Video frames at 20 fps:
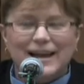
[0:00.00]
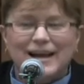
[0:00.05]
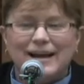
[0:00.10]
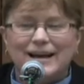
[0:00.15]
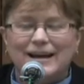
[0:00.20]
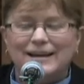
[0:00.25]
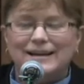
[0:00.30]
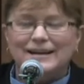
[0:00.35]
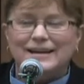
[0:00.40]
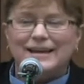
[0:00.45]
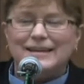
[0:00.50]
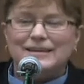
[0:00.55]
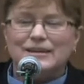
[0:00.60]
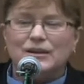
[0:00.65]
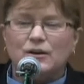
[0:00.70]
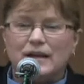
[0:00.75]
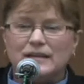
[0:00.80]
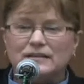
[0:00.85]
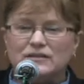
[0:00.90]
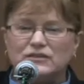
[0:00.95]

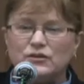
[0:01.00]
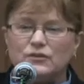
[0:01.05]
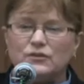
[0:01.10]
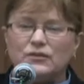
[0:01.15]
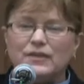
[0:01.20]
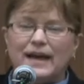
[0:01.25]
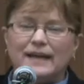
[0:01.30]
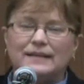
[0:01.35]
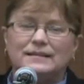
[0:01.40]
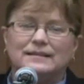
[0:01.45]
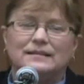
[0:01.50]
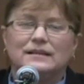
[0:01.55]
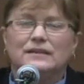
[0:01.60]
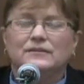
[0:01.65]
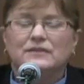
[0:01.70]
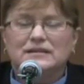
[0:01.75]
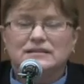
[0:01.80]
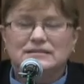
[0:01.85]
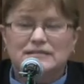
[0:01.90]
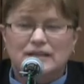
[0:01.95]
And so that's
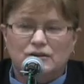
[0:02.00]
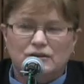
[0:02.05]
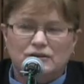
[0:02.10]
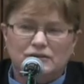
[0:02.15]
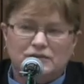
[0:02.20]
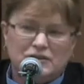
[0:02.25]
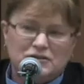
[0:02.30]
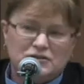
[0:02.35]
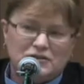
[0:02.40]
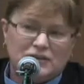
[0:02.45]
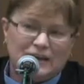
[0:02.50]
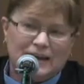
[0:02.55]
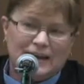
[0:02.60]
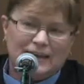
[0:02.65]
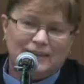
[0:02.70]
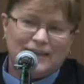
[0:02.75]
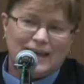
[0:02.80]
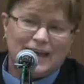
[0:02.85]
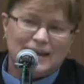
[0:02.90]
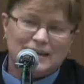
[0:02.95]
living sacrificially,
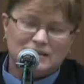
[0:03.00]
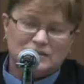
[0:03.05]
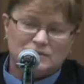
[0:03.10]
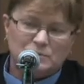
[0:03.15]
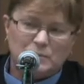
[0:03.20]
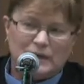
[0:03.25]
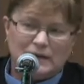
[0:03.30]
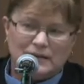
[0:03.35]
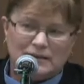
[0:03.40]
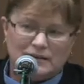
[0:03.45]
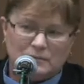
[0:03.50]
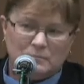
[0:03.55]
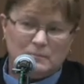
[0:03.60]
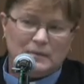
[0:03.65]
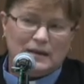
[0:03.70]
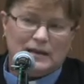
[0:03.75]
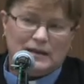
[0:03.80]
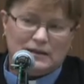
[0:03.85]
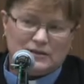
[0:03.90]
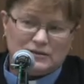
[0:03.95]
and that is being
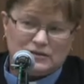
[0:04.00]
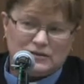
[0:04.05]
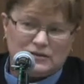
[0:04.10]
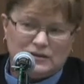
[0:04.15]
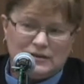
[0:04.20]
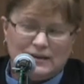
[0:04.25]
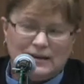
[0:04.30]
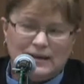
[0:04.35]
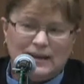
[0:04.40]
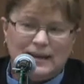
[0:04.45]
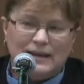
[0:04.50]
diminished.